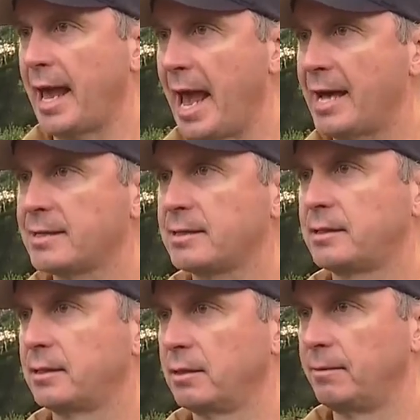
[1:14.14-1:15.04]
gas
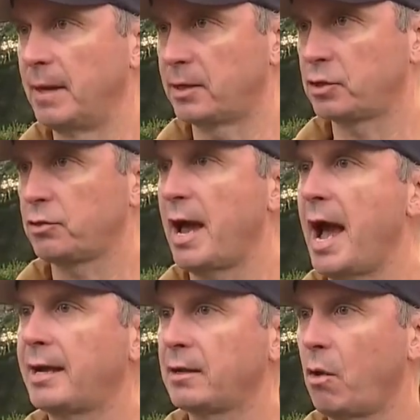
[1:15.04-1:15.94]
to
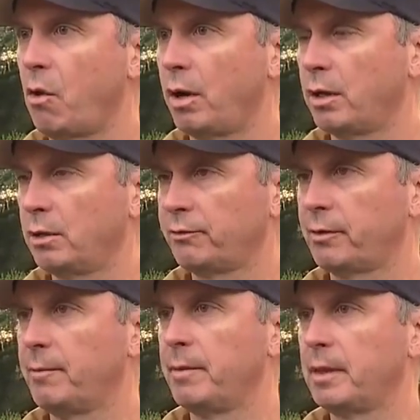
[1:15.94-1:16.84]
extract oil
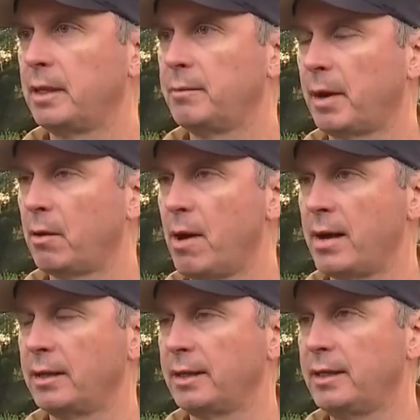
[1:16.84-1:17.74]
from the
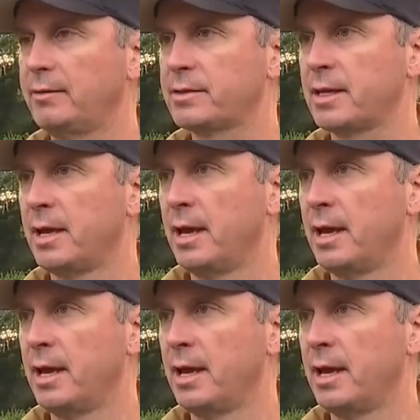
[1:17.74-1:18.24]
marijuana leaves,